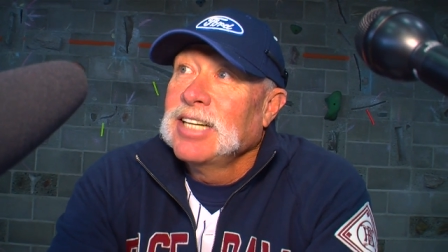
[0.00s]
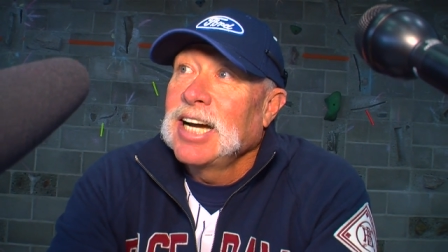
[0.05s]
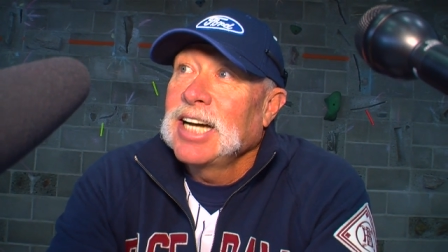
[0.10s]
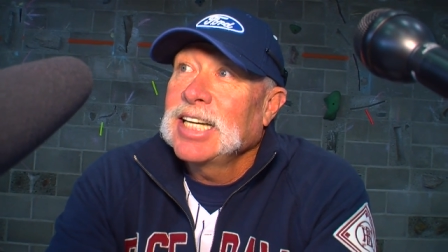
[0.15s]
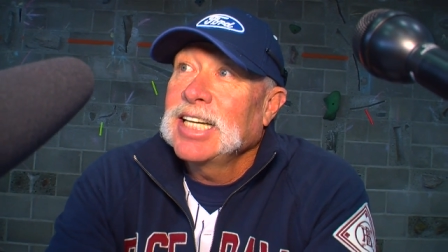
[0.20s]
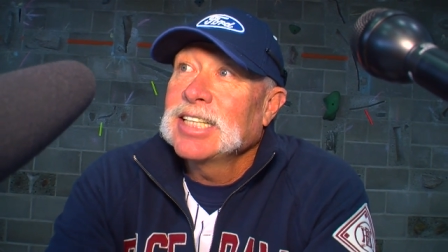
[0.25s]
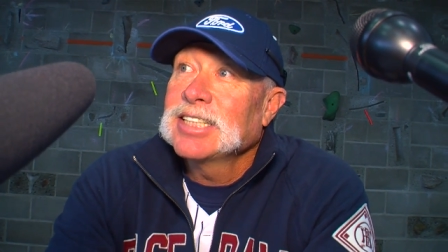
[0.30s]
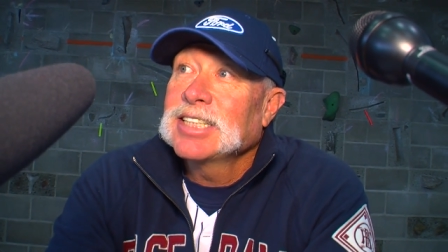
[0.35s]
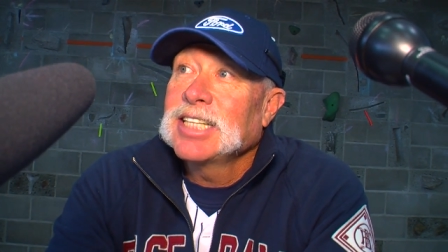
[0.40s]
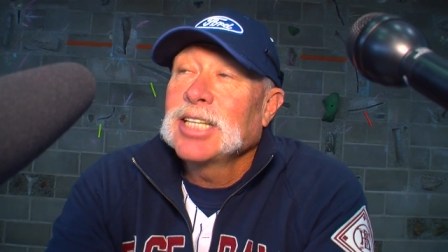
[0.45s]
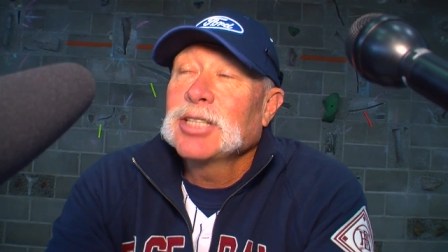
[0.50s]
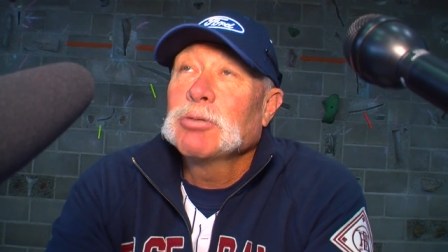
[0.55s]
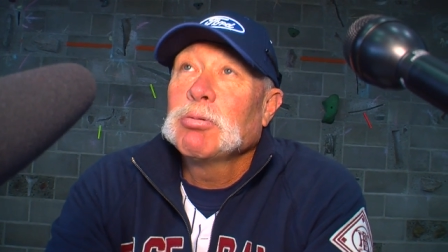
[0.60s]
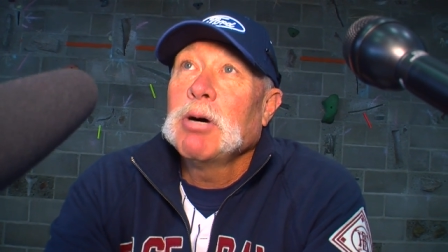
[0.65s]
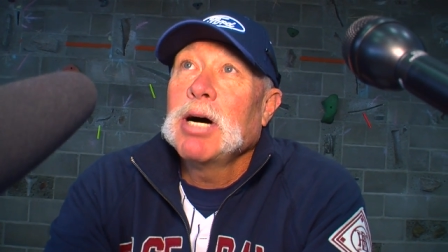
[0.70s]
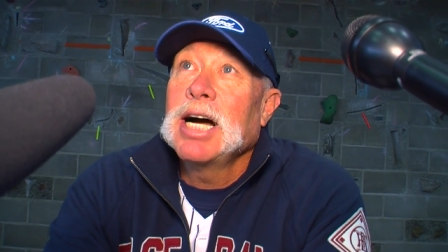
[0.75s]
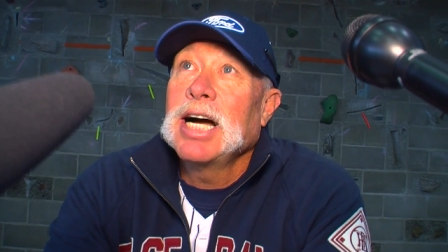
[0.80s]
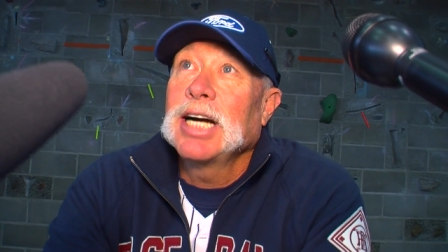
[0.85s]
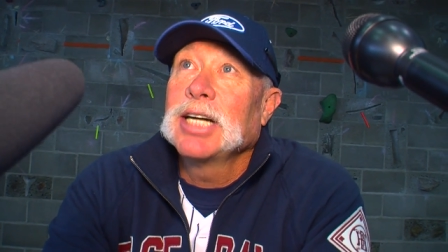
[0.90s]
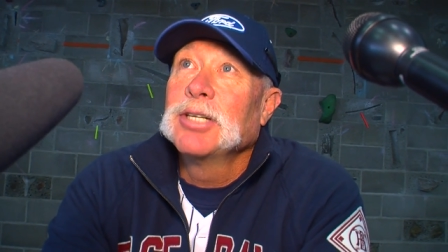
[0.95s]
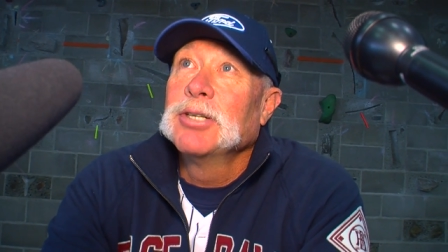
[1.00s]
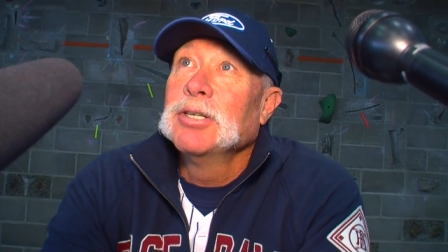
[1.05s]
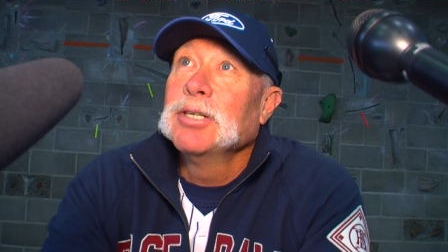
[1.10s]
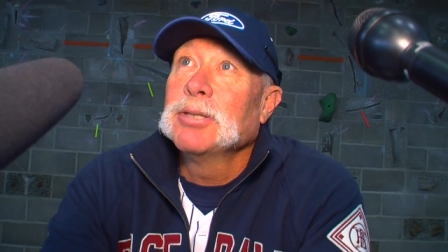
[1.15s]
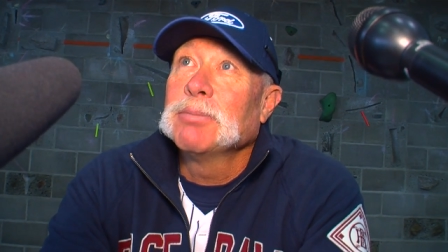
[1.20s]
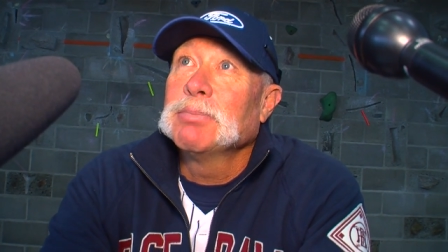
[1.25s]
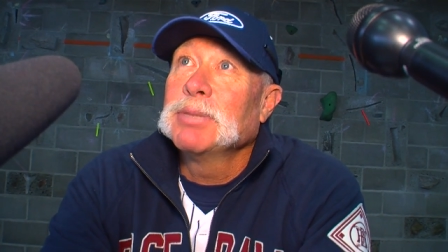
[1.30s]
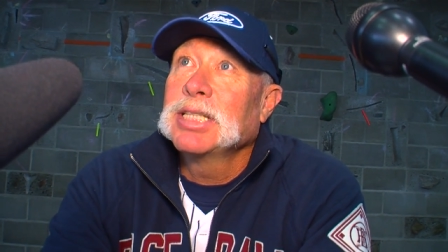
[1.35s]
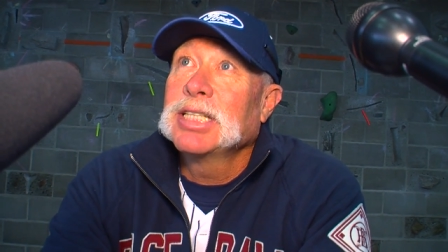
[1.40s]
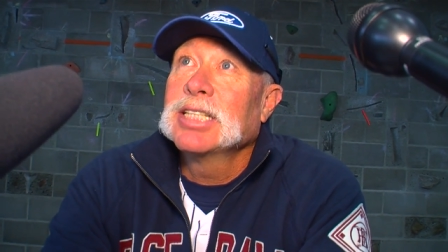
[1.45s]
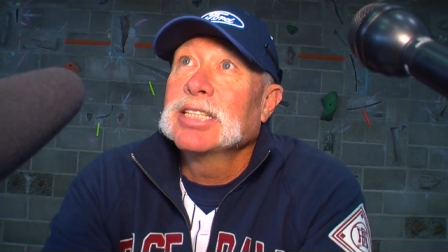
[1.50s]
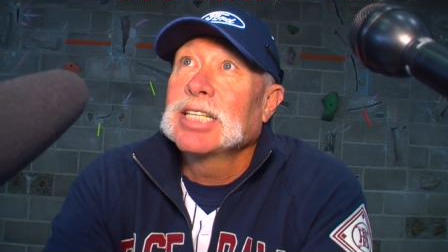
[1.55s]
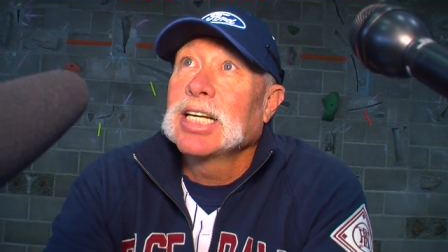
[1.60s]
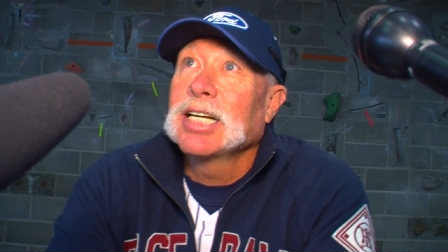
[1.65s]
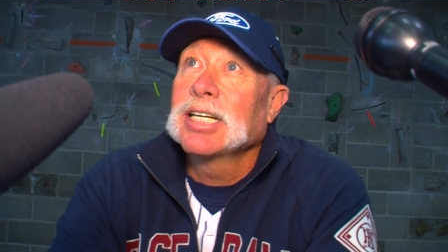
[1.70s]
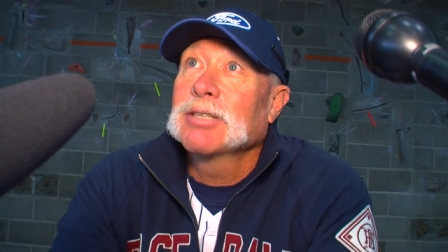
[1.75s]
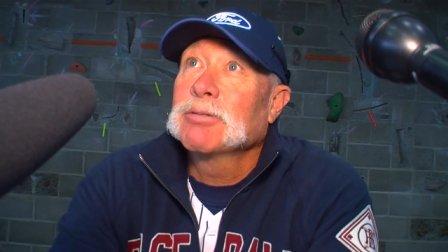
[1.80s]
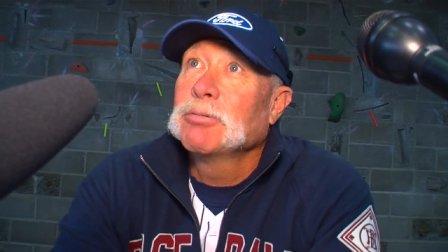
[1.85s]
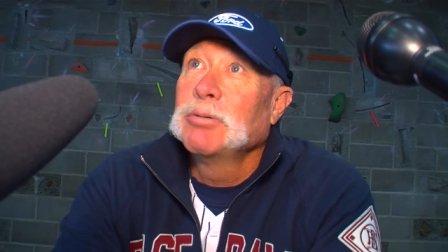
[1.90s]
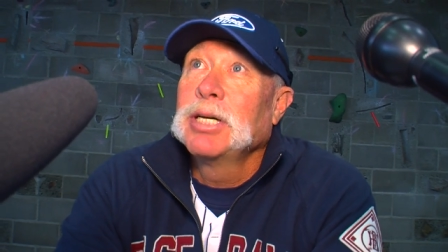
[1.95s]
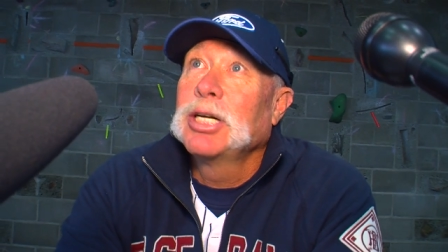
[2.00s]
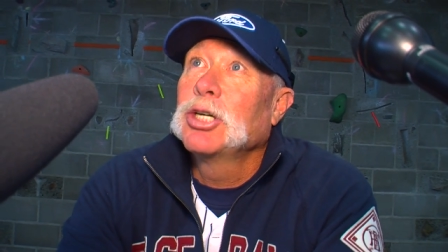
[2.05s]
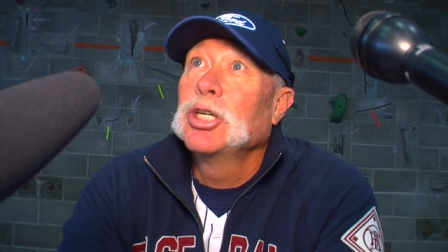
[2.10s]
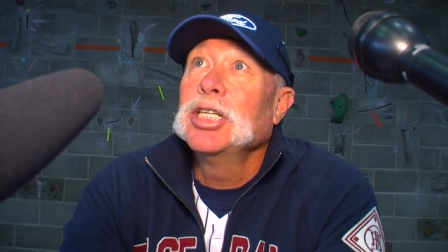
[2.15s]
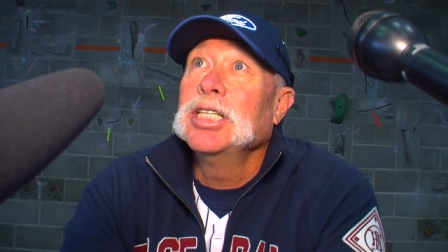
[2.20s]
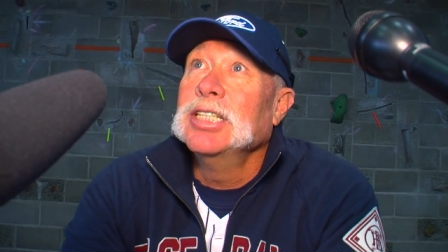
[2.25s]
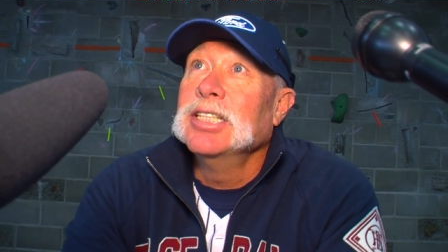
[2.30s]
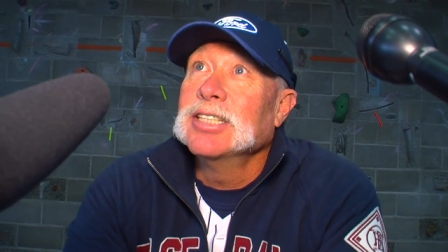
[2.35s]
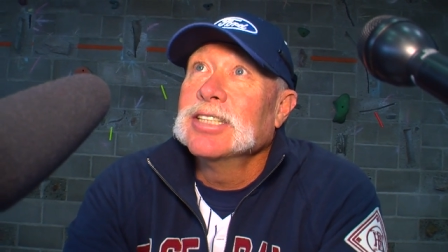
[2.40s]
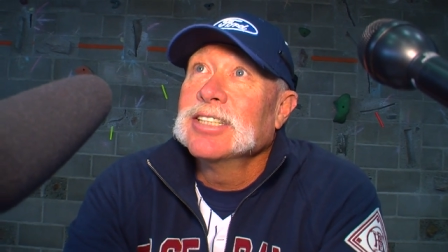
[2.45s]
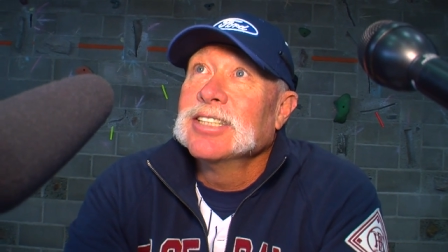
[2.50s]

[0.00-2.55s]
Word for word: I guess that's why I grew up because I, we couldn't.